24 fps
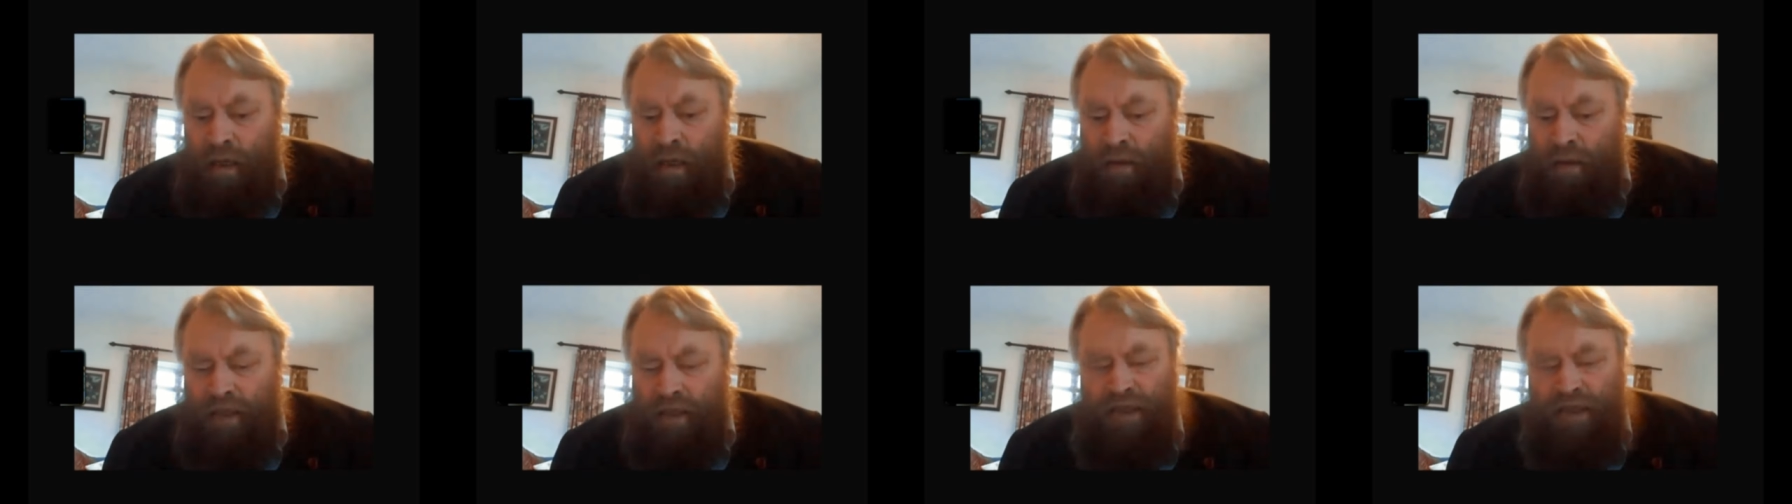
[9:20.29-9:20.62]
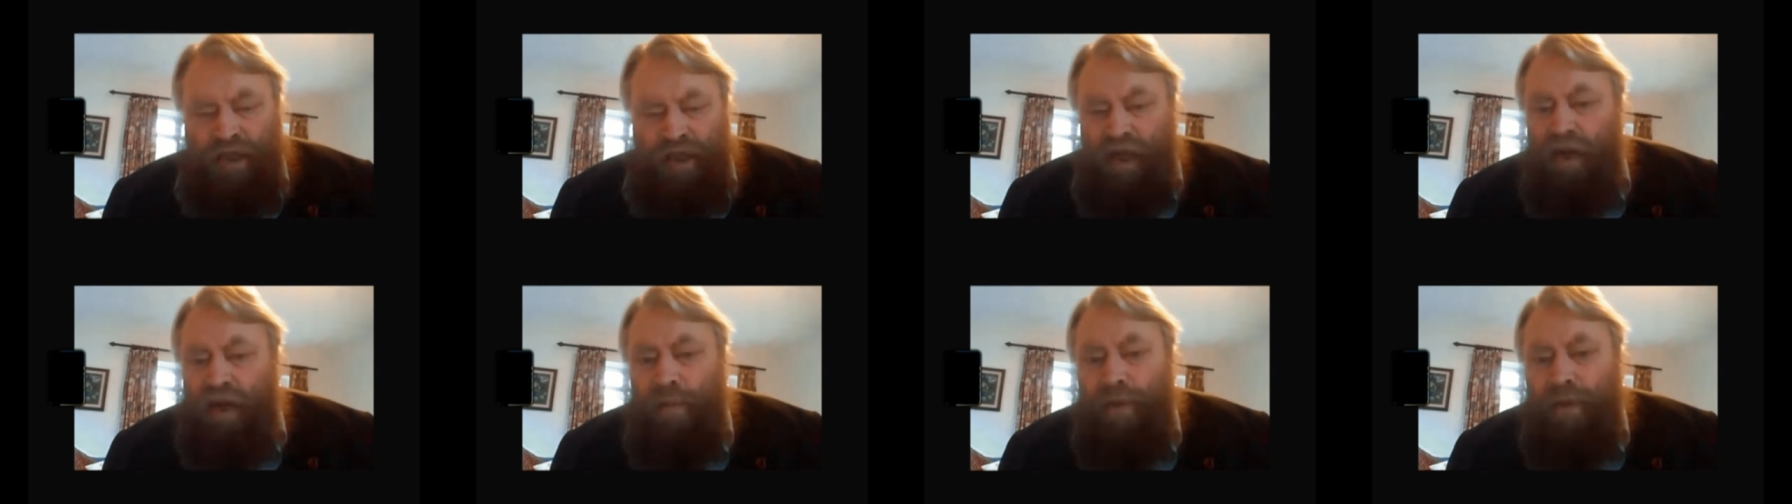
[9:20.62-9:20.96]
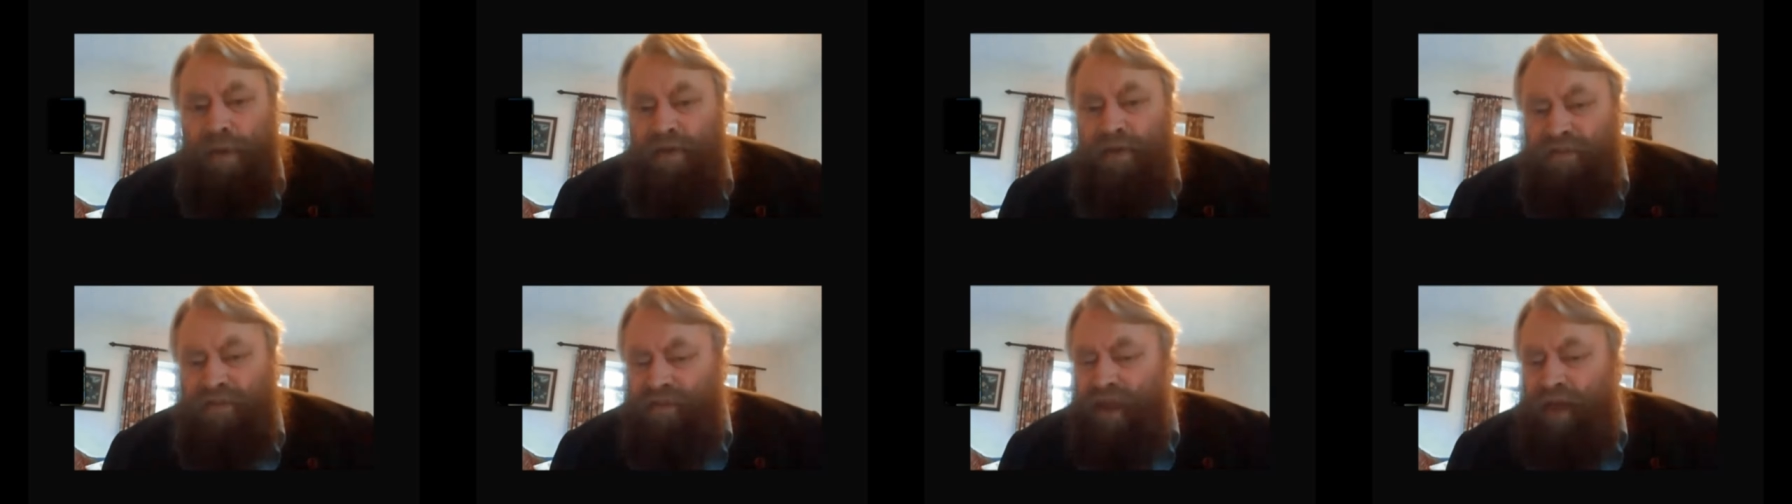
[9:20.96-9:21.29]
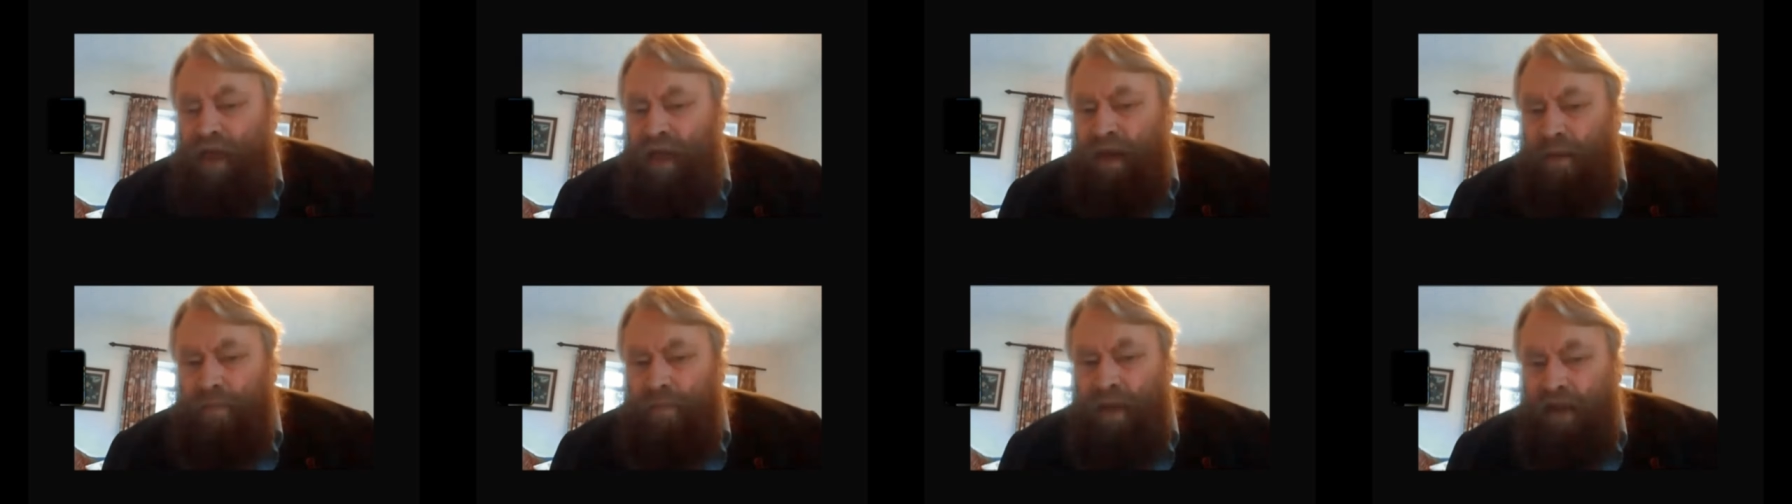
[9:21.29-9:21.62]
The cinemas
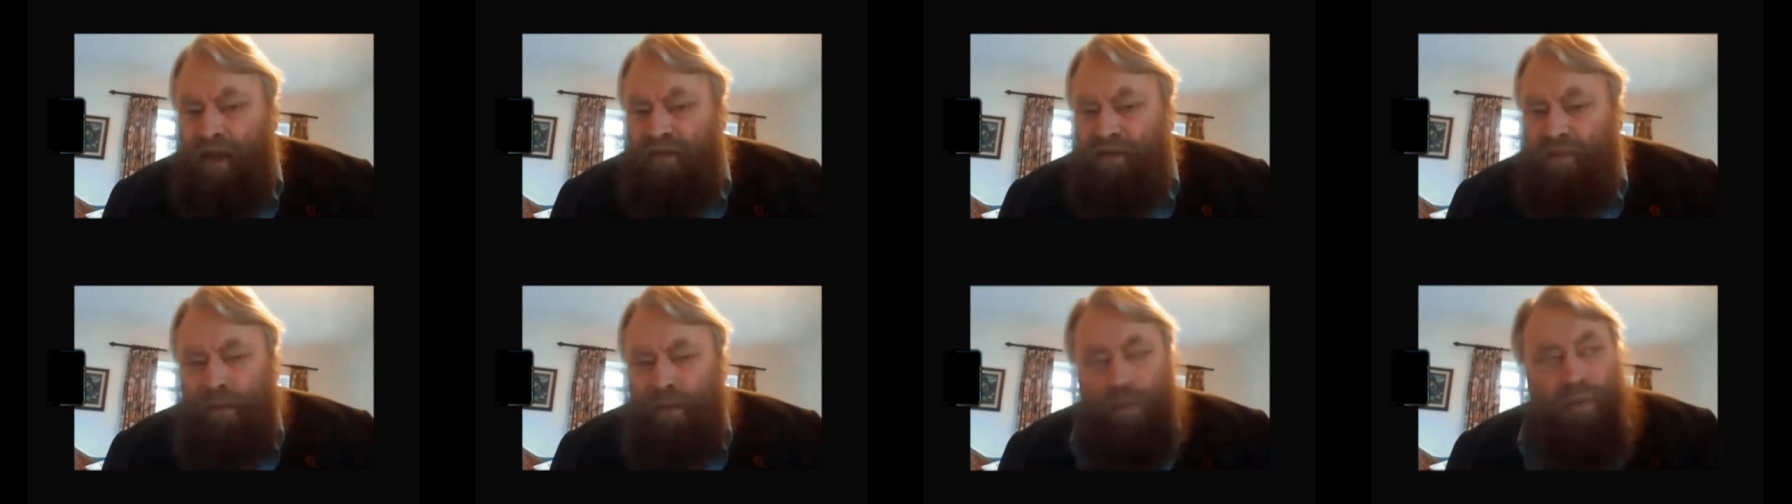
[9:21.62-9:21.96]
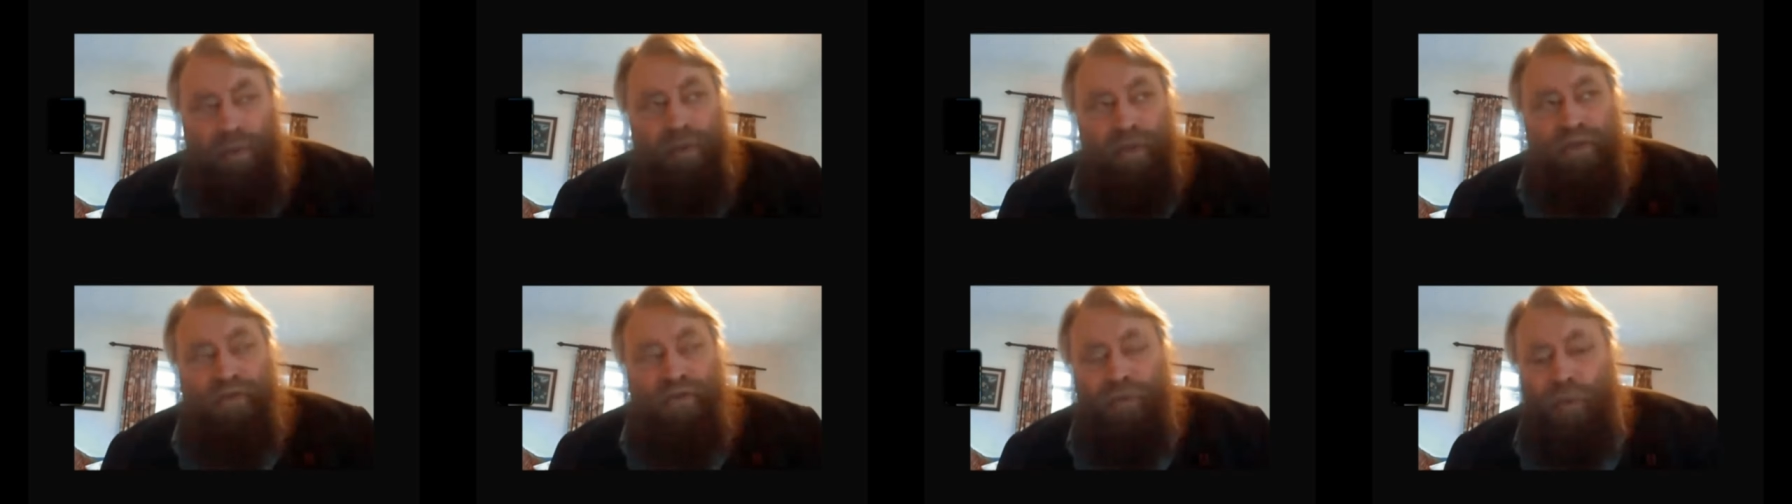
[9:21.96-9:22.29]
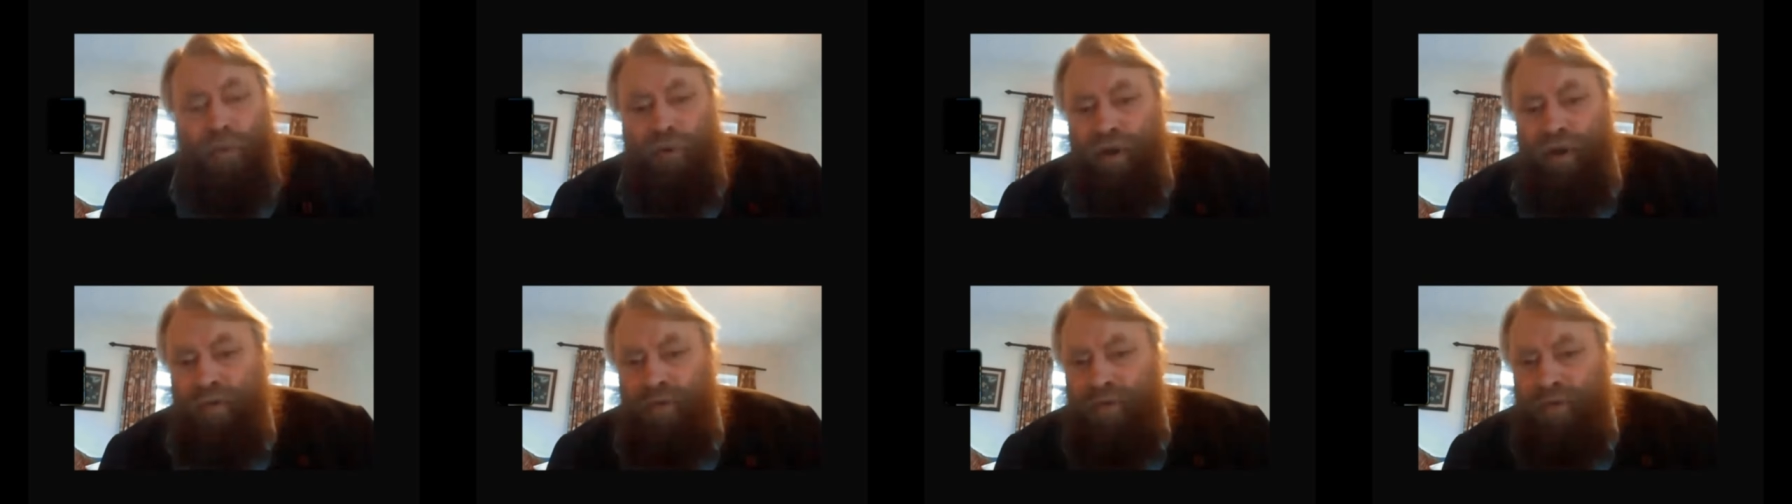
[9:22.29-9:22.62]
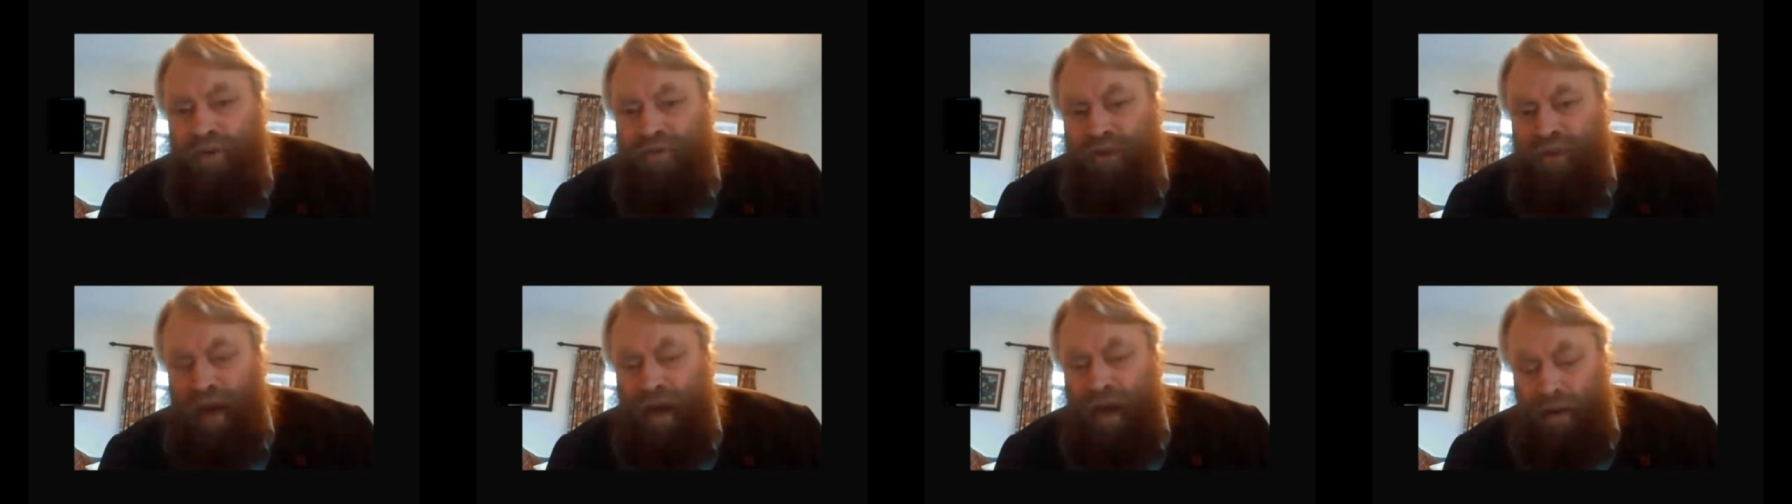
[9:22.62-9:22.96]
there in Mexico were the talk of the
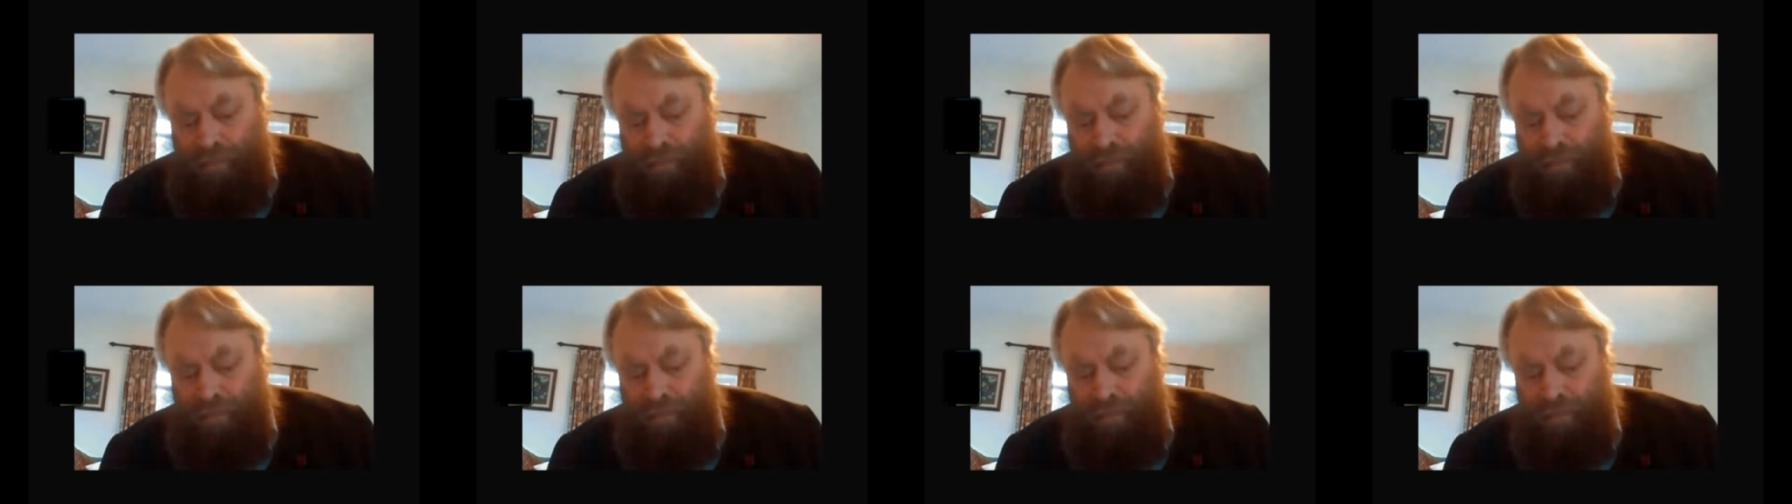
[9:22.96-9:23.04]
town.